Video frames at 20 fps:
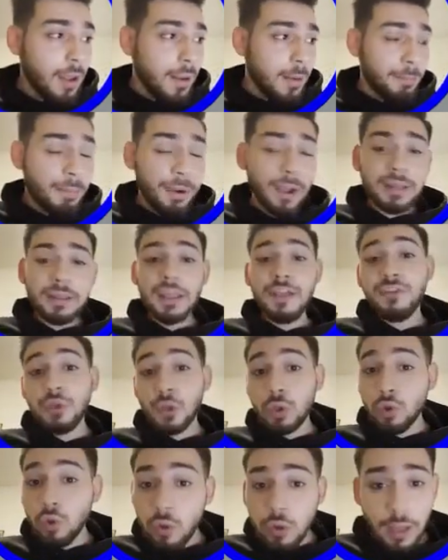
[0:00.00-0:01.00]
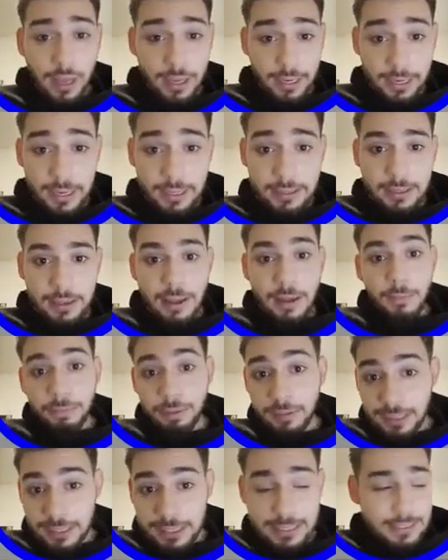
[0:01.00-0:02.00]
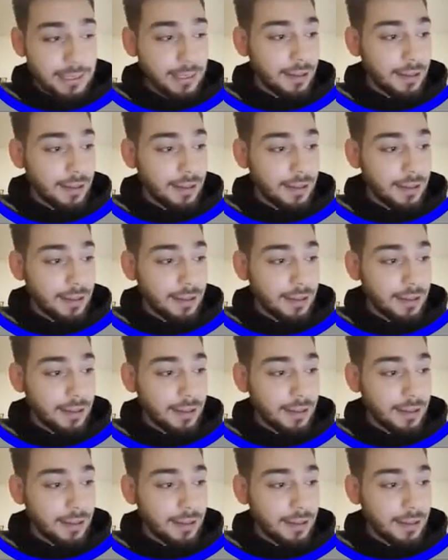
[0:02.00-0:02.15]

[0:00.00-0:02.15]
But if you do like it, please